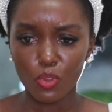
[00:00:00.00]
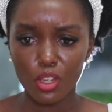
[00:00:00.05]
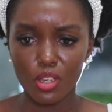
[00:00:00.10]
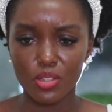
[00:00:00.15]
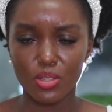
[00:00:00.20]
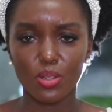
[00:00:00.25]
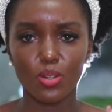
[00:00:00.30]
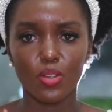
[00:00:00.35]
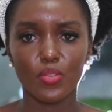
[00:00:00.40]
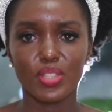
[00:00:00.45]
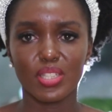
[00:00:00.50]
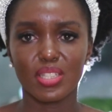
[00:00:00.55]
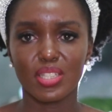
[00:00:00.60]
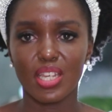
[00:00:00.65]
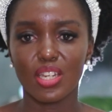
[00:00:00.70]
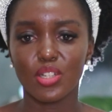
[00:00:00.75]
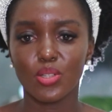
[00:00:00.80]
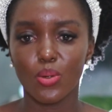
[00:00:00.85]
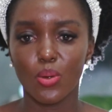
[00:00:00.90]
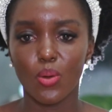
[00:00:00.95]
sort of
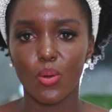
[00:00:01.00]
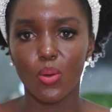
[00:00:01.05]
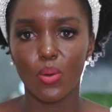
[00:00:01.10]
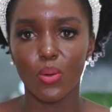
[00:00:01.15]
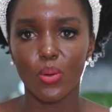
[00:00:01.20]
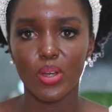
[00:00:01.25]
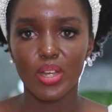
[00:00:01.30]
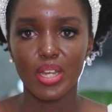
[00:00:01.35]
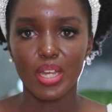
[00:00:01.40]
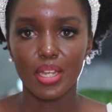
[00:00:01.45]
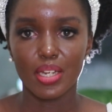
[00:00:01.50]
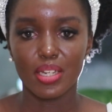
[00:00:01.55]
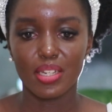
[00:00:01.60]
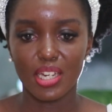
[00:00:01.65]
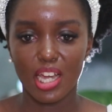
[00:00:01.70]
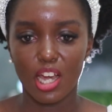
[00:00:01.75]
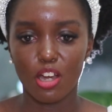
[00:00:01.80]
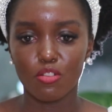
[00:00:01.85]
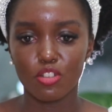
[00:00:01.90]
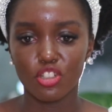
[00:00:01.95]
settle
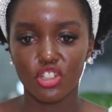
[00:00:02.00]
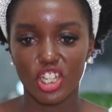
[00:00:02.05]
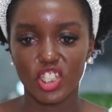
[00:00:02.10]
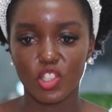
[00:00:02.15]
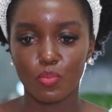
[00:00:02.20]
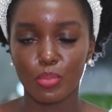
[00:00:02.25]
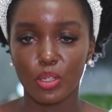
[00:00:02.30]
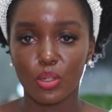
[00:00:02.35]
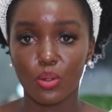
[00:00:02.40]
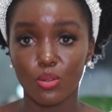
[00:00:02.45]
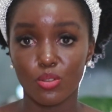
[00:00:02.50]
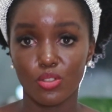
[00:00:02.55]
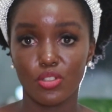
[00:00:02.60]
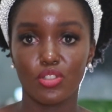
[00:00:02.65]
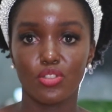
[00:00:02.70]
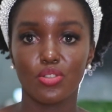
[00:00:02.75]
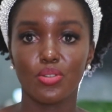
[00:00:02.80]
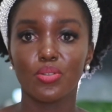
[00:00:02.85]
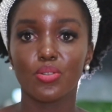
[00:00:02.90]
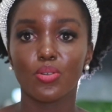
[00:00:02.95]
down just
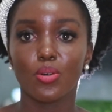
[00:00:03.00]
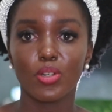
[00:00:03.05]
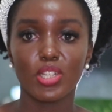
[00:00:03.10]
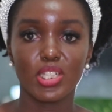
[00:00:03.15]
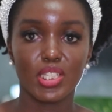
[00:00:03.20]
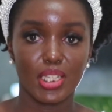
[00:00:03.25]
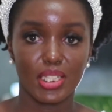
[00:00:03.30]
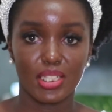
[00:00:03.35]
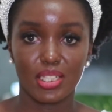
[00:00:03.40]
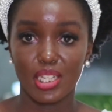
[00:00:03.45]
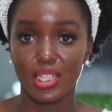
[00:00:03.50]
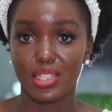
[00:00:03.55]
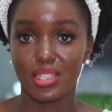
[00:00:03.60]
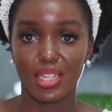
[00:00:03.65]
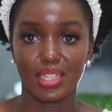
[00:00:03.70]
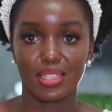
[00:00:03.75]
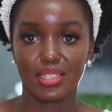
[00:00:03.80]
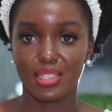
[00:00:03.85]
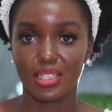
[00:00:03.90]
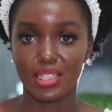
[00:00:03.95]
because
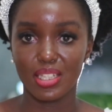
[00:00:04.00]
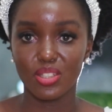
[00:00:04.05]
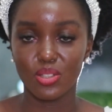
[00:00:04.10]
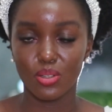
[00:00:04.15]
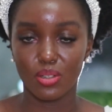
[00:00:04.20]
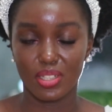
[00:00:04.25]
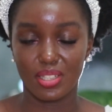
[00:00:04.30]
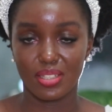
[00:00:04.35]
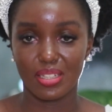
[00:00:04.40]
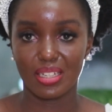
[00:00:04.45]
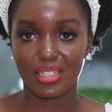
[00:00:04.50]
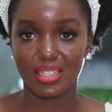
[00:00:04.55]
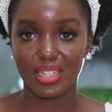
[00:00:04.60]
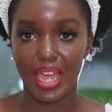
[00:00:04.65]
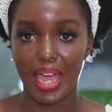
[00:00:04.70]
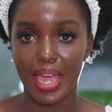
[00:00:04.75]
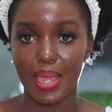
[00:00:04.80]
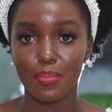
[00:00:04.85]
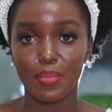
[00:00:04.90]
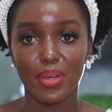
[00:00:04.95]
it's a season, it's a
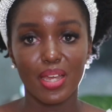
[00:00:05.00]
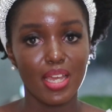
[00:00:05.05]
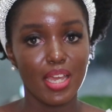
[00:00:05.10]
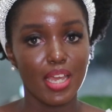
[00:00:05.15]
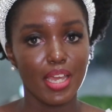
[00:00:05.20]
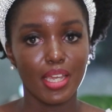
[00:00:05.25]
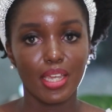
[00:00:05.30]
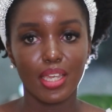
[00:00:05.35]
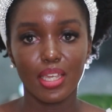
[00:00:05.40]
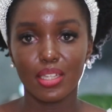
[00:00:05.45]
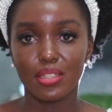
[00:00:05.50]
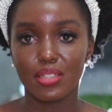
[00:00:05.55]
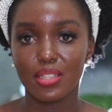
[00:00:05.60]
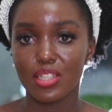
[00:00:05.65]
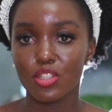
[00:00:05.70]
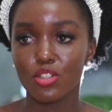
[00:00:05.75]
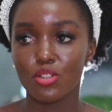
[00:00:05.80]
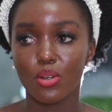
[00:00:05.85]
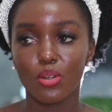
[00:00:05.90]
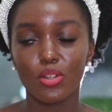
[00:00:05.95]
time.
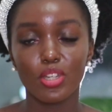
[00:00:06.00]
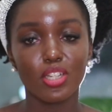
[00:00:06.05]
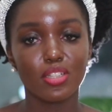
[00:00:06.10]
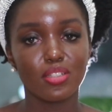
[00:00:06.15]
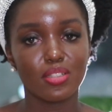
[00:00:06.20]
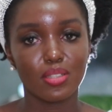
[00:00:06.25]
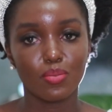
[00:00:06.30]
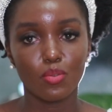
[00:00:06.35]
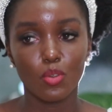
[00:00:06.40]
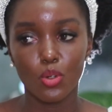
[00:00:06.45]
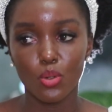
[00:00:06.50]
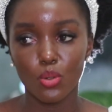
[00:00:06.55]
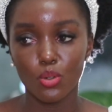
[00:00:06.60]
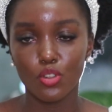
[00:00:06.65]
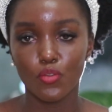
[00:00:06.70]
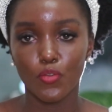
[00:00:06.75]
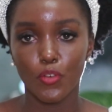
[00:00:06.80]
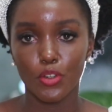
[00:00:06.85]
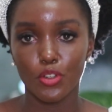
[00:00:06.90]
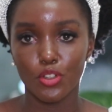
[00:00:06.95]
It's
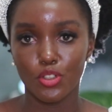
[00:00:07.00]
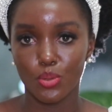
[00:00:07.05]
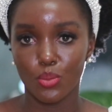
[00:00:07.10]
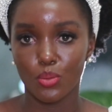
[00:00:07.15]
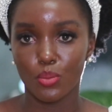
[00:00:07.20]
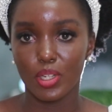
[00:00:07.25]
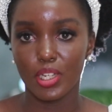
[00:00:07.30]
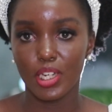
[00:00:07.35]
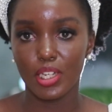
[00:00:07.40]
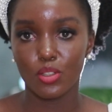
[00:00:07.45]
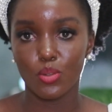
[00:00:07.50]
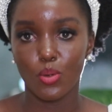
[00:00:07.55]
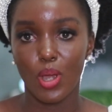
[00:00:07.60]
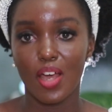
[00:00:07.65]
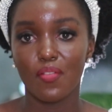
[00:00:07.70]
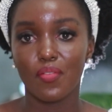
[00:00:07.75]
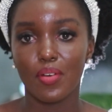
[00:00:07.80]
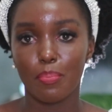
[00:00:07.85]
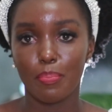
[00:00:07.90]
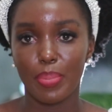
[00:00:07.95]
good for you to
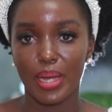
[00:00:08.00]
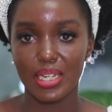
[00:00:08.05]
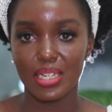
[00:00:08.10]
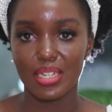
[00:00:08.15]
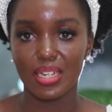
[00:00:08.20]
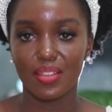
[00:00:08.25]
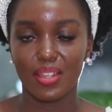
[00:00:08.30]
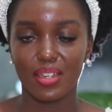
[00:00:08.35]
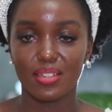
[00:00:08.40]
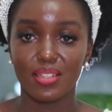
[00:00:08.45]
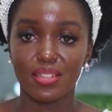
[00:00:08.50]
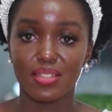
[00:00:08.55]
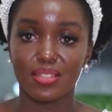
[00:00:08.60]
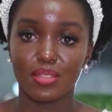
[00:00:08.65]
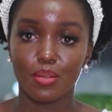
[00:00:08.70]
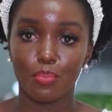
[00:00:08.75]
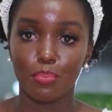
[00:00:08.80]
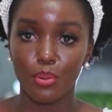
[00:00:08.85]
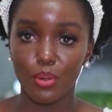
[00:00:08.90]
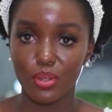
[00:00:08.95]
have a partner that is
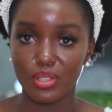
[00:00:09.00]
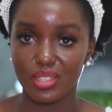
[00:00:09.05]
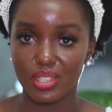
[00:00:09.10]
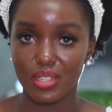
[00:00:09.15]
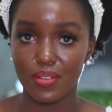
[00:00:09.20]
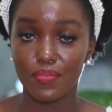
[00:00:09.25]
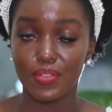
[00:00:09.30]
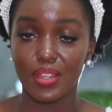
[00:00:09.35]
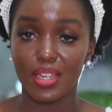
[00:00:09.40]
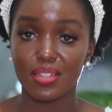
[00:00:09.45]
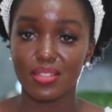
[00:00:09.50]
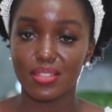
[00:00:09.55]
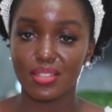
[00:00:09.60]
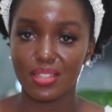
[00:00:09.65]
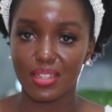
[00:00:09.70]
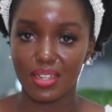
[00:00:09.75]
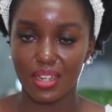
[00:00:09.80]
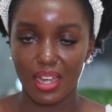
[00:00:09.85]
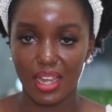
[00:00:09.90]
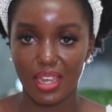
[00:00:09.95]
supportive, that
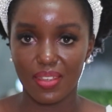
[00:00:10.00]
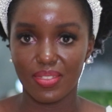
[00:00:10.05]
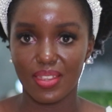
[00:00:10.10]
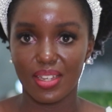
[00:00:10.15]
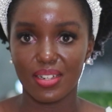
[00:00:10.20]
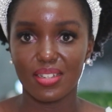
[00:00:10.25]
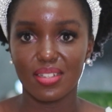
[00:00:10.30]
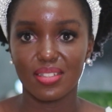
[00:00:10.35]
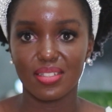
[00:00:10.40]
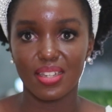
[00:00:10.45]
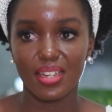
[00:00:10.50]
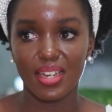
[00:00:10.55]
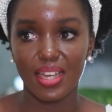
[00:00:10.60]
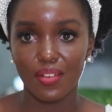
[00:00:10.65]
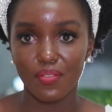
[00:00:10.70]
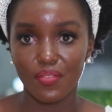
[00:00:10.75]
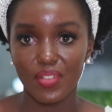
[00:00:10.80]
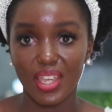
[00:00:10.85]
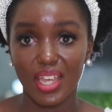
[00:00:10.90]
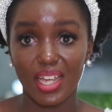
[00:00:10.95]
is kind, that is
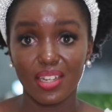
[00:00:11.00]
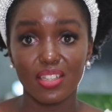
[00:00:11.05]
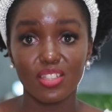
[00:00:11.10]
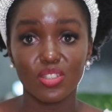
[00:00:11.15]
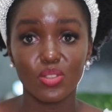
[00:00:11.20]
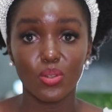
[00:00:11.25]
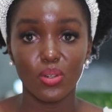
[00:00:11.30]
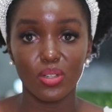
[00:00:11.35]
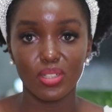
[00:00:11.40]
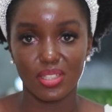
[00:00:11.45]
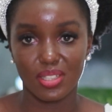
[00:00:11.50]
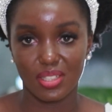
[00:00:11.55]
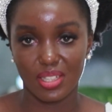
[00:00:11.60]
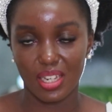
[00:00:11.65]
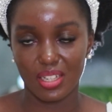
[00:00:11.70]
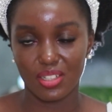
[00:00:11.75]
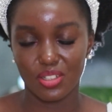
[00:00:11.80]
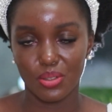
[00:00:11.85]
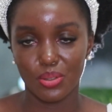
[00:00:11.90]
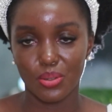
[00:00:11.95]
loving, and is God
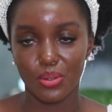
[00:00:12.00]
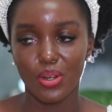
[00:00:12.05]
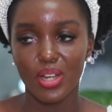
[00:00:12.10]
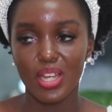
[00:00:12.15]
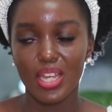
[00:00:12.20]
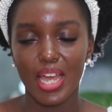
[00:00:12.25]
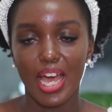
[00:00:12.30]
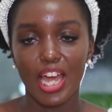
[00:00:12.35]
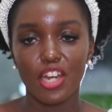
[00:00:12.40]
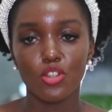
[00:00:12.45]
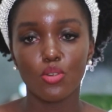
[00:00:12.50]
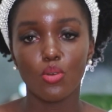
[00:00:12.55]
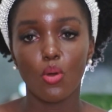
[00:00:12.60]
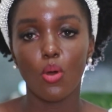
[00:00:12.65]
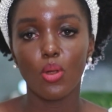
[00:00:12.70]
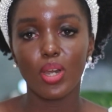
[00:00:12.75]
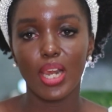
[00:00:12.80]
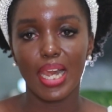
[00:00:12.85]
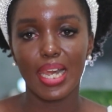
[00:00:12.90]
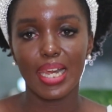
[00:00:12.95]
sent, and you
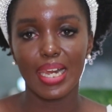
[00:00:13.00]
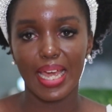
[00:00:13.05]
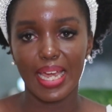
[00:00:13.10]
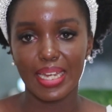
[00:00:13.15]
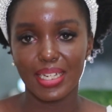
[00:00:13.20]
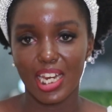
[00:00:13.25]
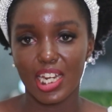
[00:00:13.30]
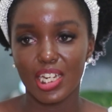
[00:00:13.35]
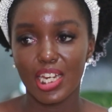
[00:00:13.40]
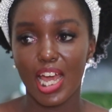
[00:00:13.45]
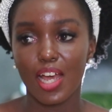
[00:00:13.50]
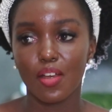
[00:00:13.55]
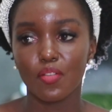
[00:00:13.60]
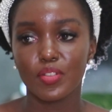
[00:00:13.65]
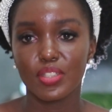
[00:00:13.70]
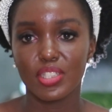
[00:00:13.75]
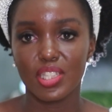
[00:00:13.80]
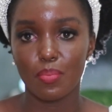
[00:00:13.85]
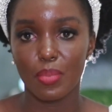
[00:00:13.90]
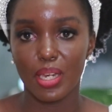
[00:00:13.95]
all align and
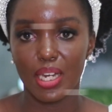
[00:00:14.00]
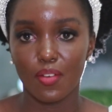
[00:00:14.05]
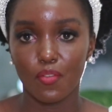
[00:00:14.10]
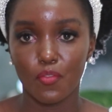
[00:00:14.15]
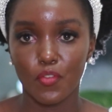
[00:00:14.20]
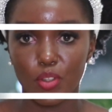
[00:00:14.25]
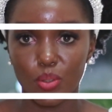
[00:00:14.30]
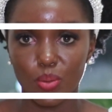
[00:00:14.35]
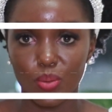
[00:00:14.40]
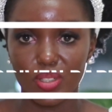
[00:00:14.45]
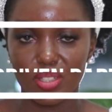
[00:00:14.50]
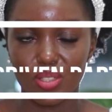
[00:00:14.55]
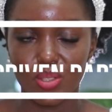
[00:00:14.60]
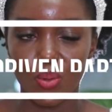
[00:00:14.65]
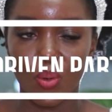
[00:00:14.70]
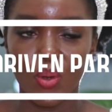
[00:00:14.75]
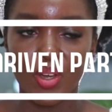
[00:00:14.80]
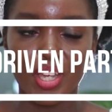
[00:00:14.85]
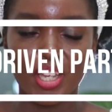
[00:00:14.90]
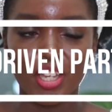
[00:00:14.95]
have similar views.
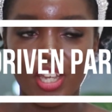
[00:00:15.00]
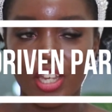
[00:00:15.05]
So